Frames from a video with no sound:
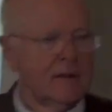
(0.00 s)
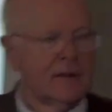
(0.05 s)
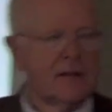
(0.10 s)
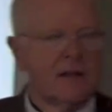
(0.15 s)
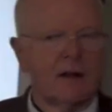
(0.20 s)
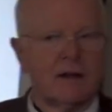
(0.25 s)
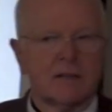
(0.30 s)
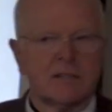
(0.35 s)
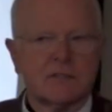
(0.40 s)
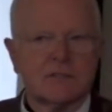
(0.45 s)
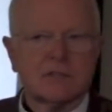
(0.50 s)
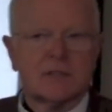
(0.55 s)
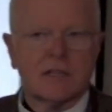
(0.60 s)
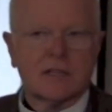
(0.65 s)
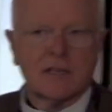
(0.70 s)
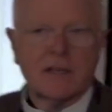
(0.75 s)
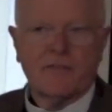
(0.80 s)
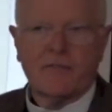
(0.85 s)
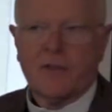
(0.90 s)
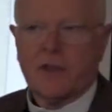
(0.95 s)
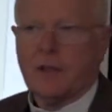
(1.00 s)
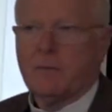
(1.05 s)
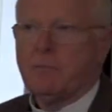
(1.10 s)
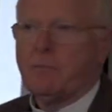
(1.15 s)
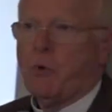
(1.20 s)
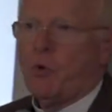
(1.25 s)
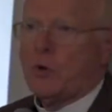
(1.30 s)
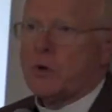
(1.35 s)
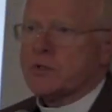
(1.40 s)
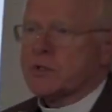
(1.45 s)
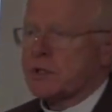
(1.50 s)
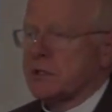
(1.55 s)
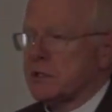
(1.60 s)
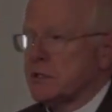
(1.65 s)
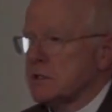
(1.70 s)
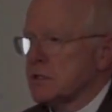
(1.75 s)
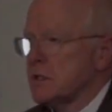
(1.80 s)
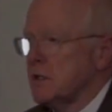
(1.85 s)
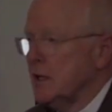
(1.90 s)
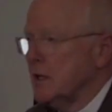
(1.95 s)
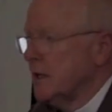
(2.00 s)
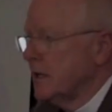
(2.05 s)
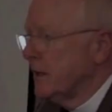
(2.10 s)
There are significant portions